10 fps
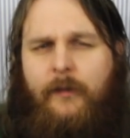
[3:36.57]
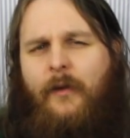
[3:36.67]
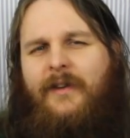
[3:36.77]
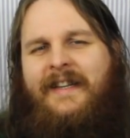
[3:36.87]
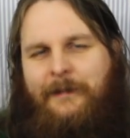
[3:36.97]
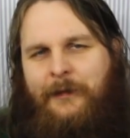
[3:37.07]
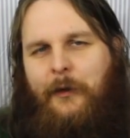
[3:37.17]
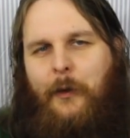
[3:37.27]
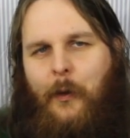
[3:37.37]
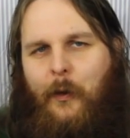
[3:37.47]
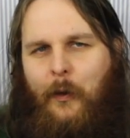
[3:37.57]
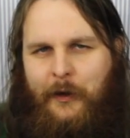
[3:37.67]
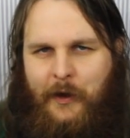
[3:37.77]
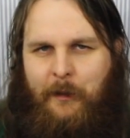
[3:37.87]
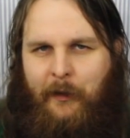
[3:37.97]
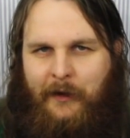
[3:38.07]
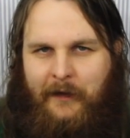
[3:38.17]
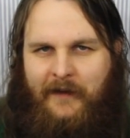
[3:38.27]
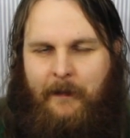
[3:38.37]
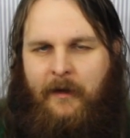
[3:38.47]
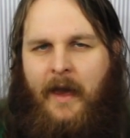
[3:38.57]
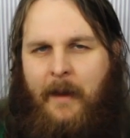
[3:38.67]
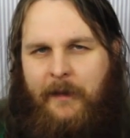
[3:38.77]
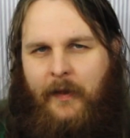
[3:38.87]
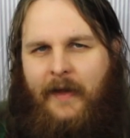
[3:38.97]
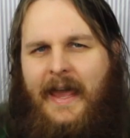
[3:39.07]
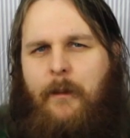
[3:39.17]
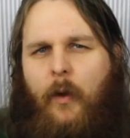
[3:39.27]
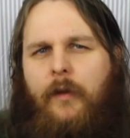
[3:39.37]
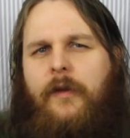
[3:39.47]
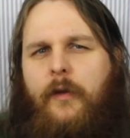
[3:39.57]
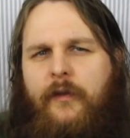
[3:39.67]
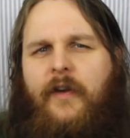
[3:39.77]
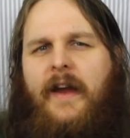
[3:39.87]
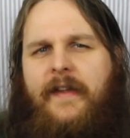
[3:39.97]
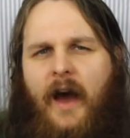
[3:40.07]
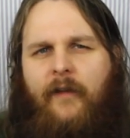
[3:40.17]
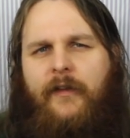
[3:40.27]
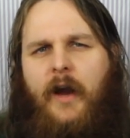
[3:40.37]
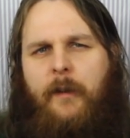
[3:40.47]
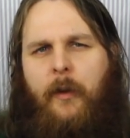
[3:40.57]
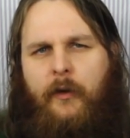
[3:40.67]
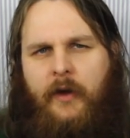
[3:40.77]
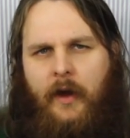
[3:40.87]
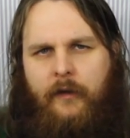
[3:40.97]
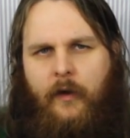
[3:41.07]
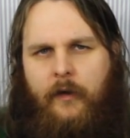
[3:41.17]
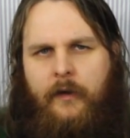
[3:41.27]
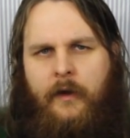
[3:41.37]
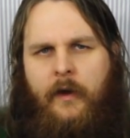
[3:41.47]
Not, not all audio podcasting apps, but the same ones that you'll find the After Dark podcast on.